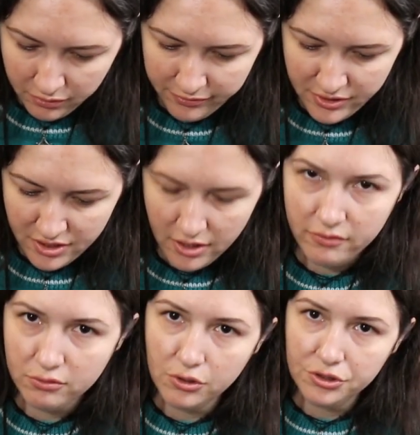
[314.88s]

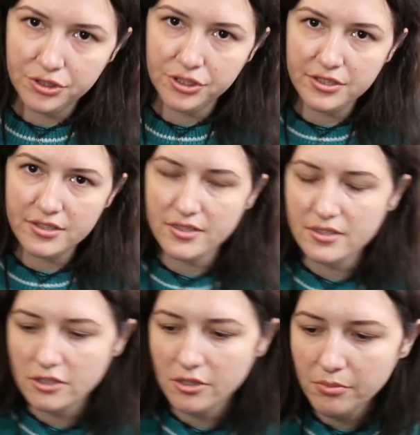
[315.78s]
self-watering
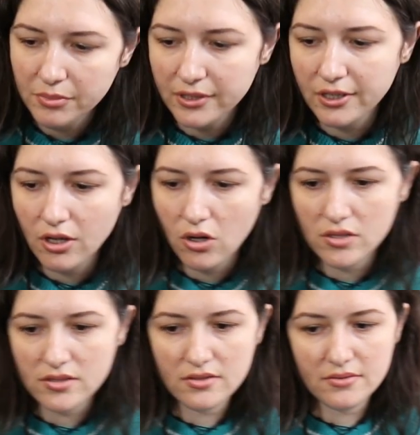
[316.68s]
system,
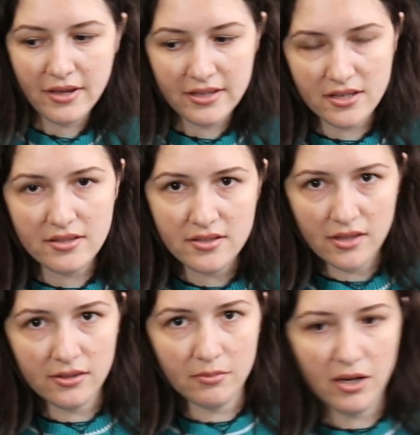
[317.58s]
because as I
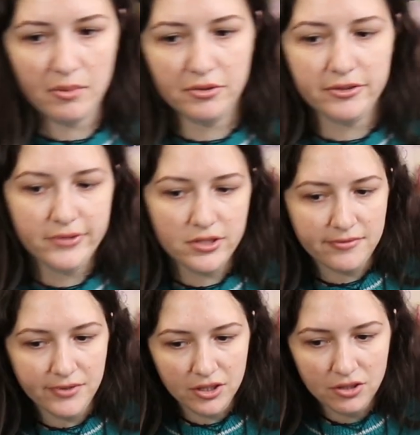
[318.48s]
said in my previous
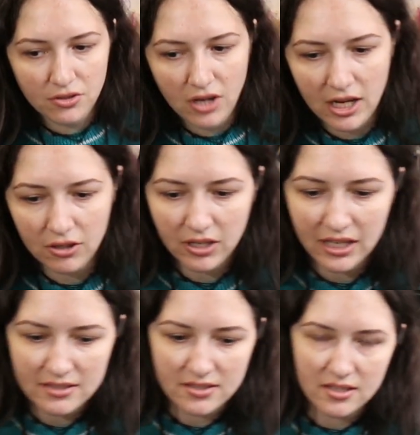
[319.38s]
video,
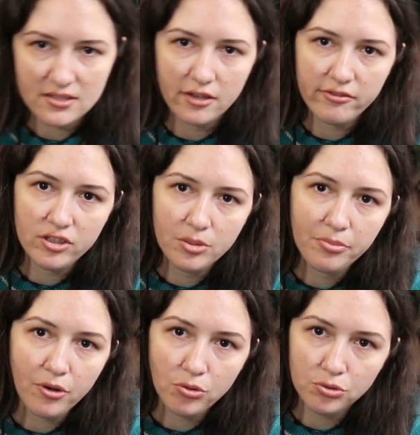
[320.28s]
Alocasias are very
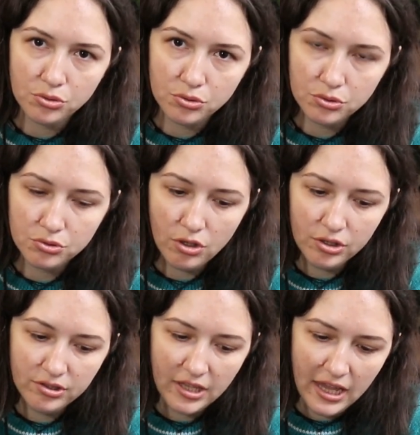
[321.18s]
prone to root
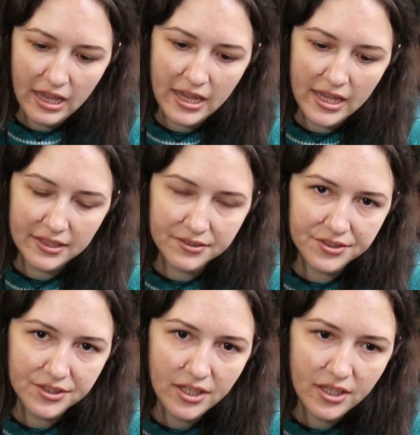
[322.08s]
rot,
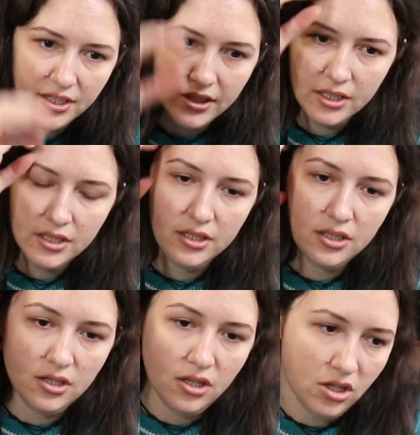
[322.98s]
and
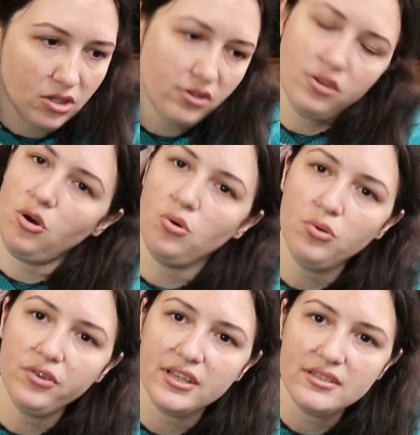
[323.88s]

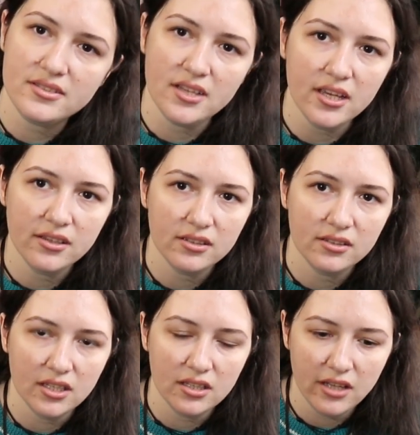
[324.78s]
although they say that
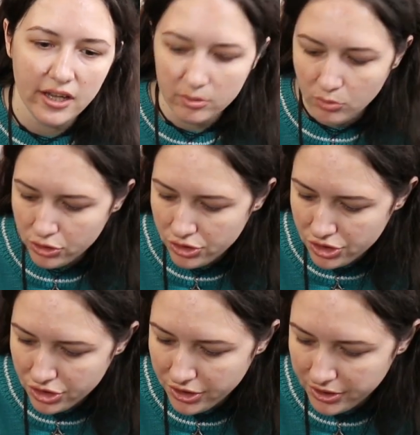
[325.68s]
they like
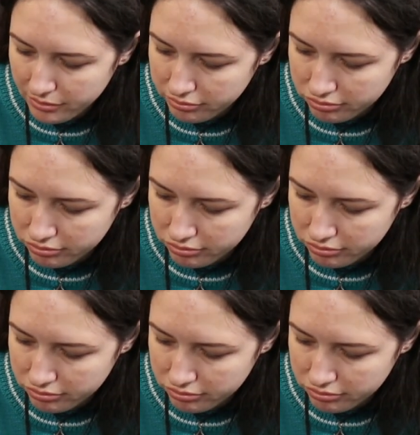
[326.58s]
moisture,